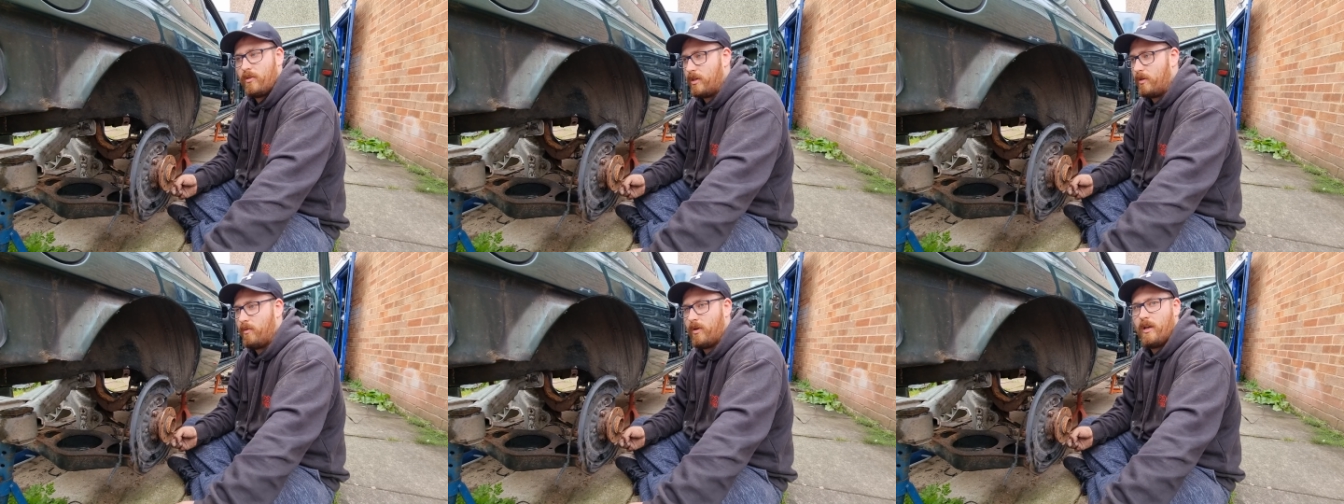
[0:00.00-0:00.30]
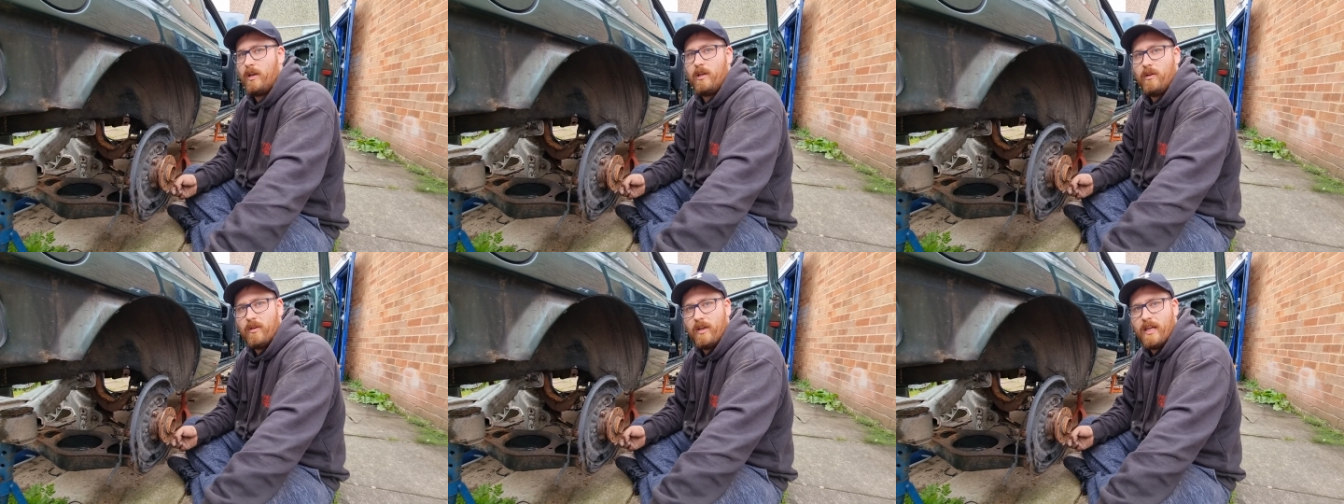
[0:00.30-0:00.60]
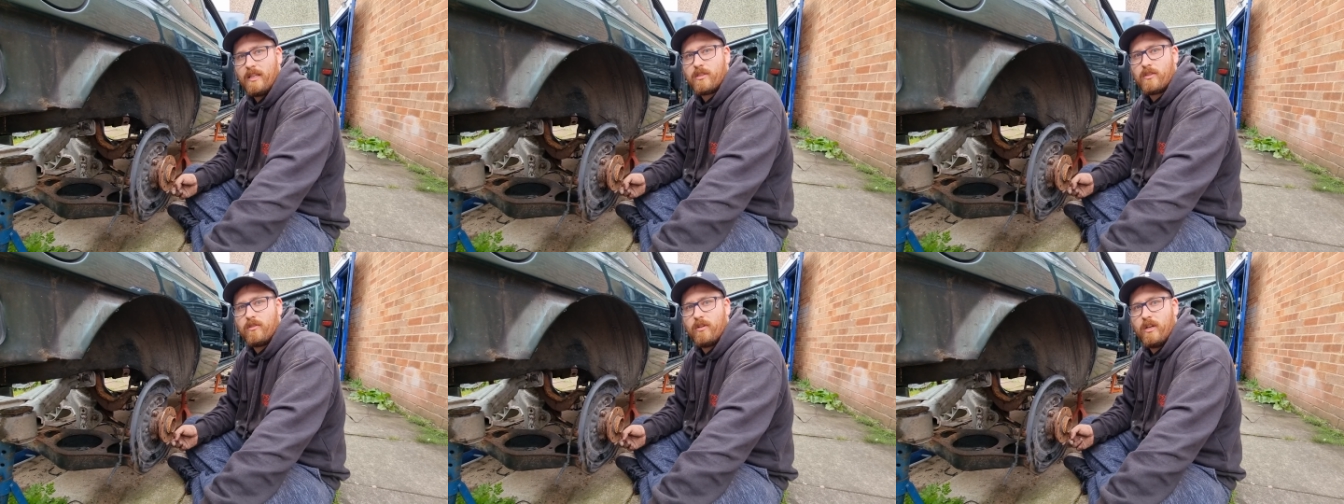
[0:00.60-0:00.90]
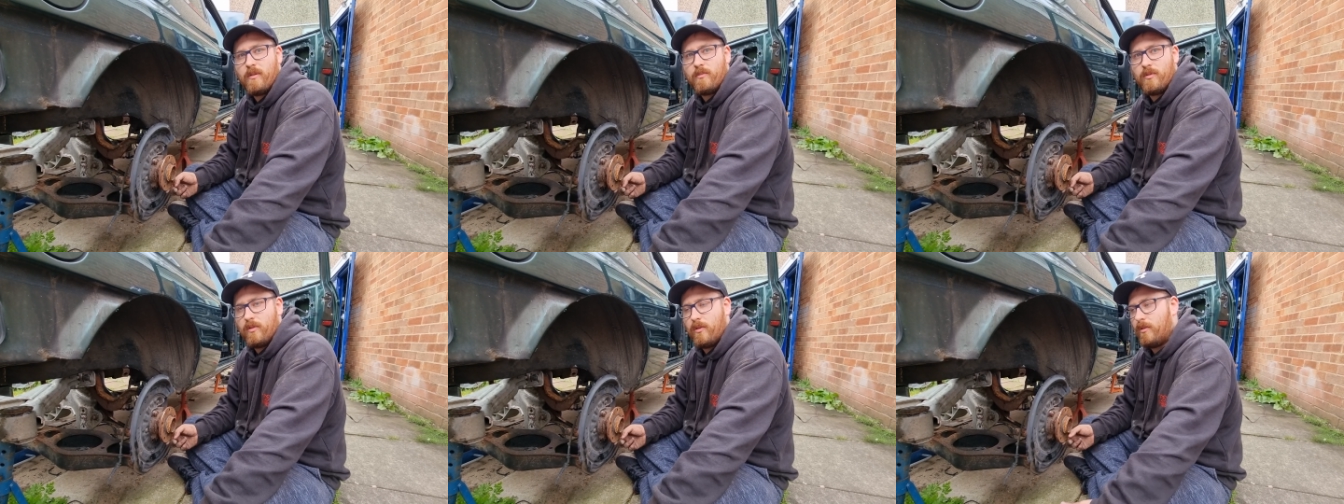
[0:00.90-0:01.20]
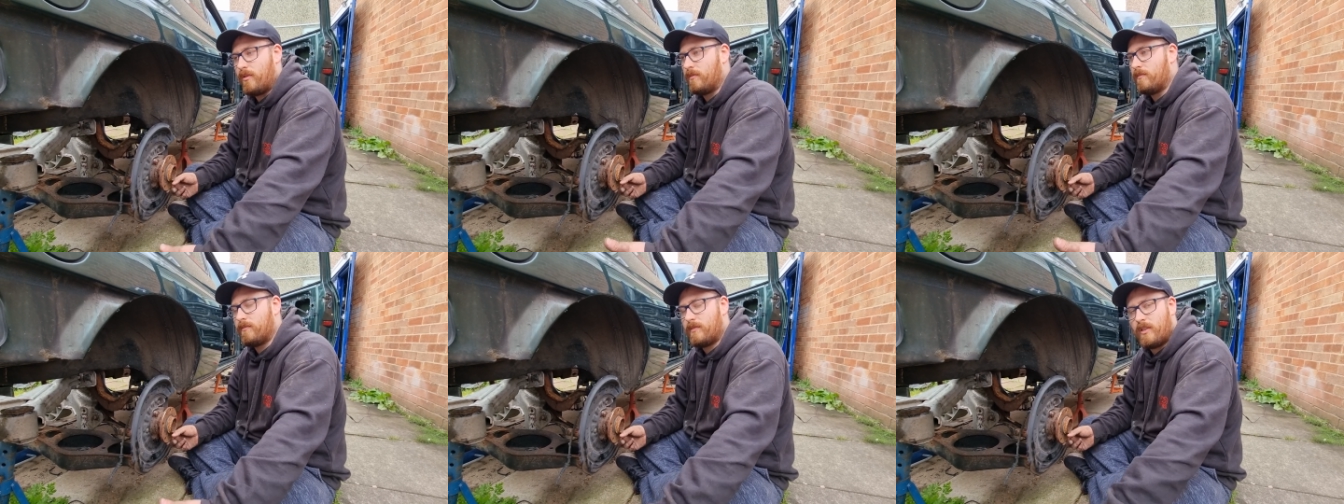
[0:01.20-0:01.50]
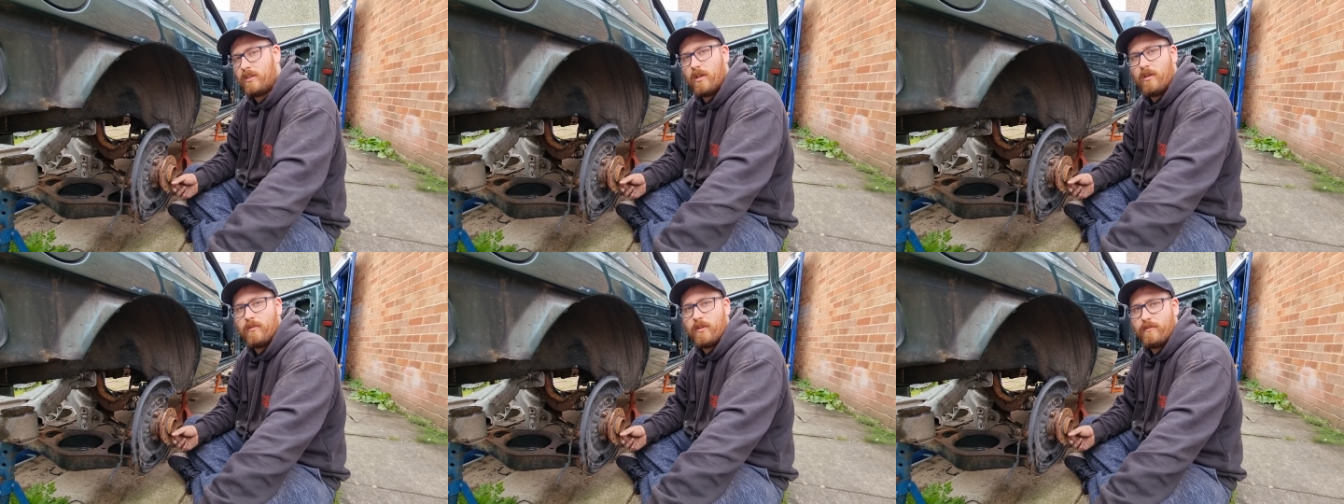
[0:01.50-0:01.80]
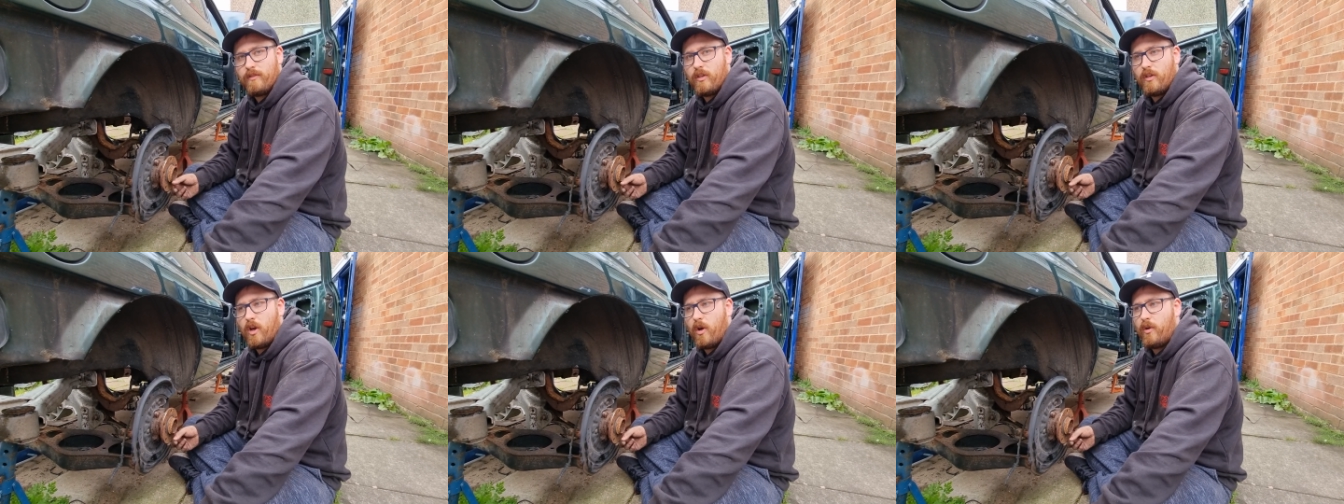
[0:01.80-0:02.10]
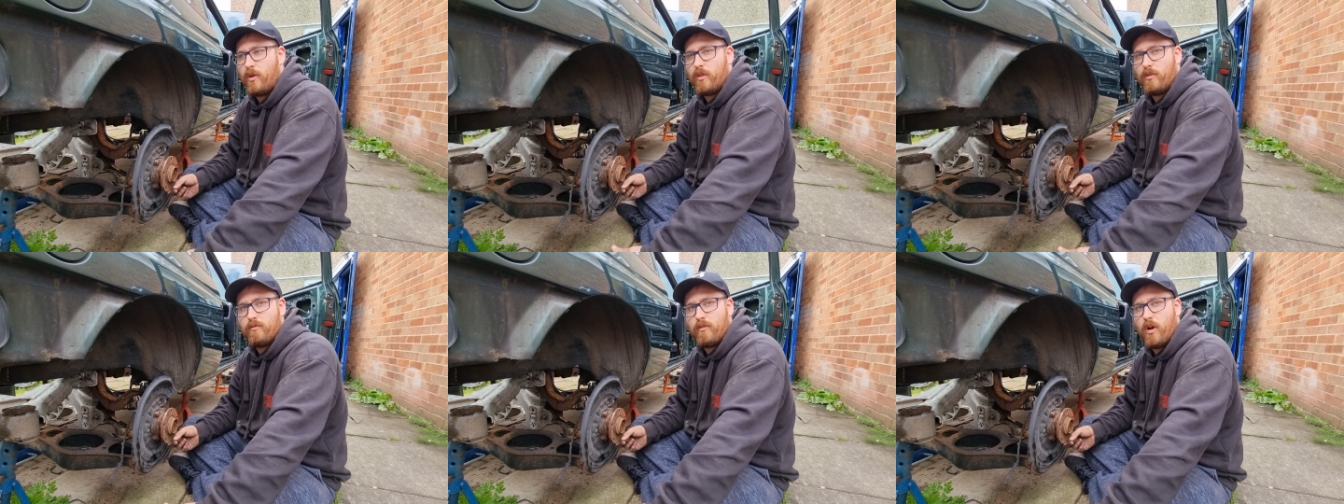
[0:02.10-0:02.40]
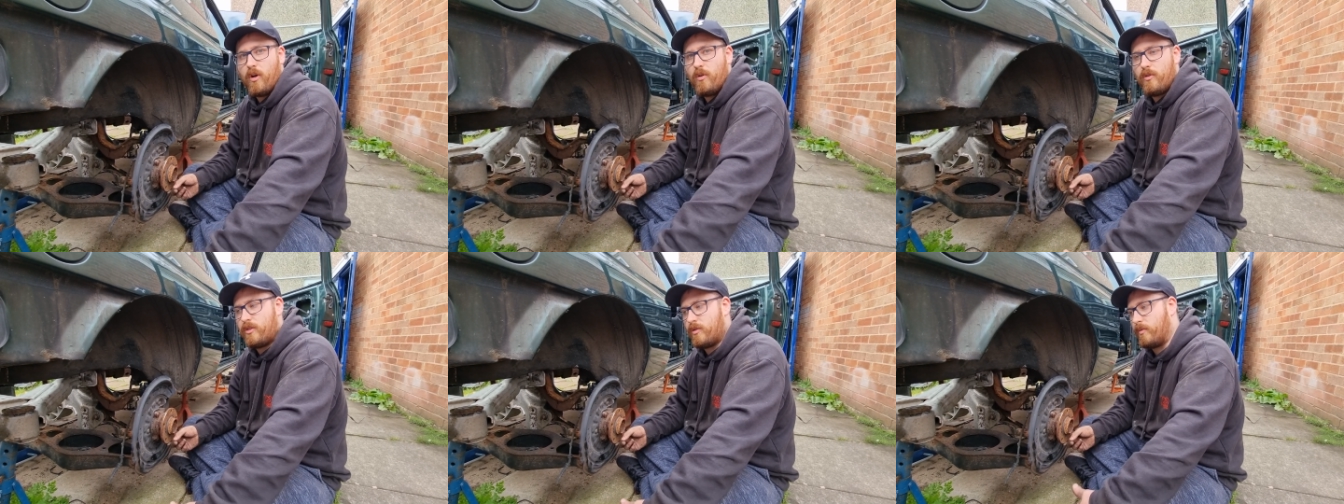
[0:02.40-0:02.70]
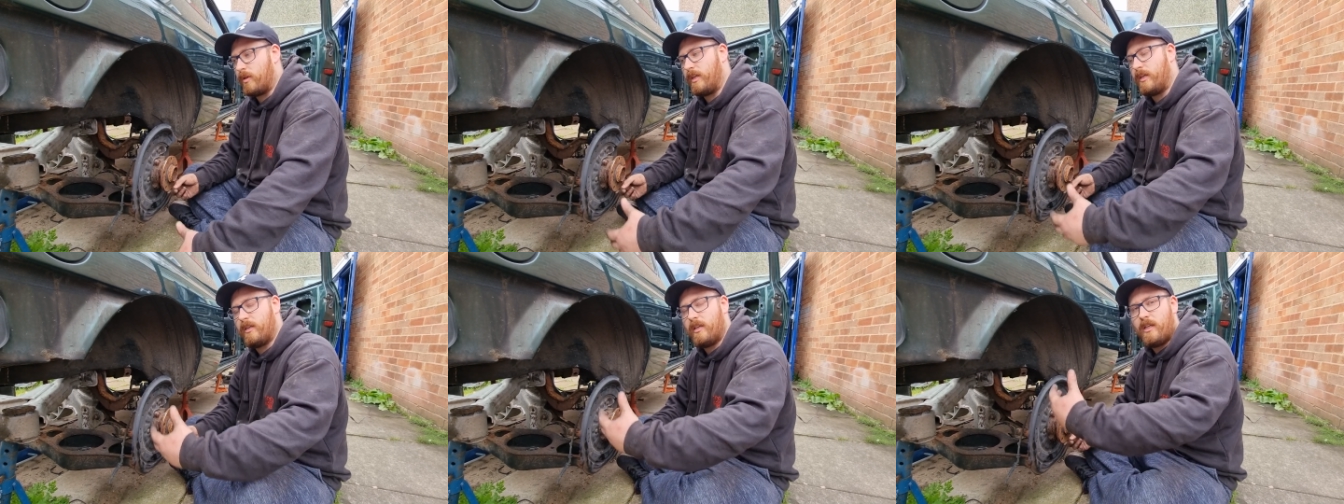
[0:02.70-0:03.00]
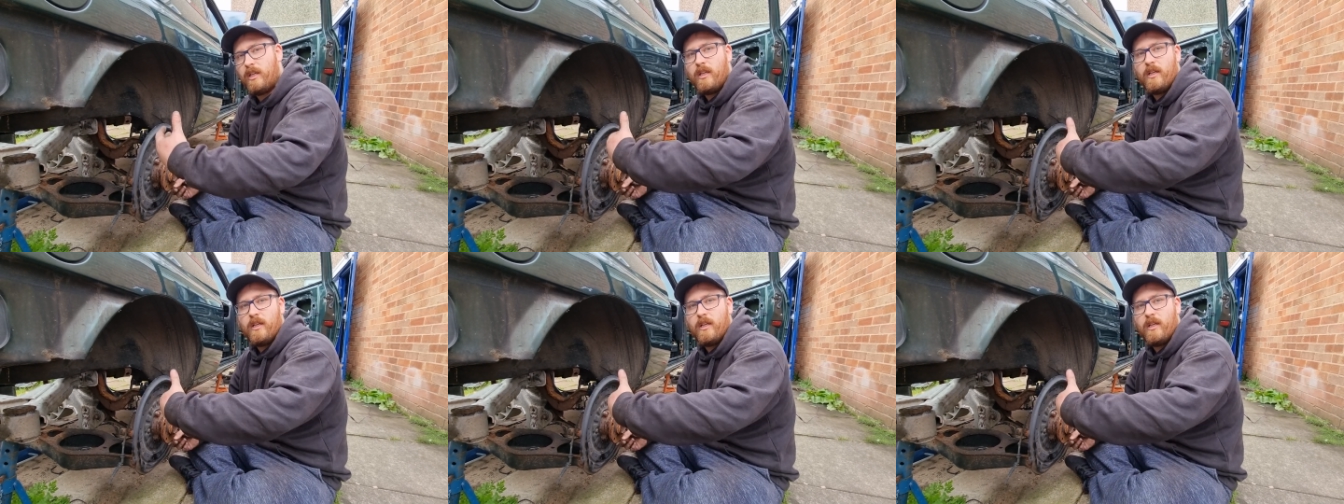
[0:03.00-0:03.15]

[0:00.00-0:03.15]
or you want a little less grip or you know if you're going on the road you want it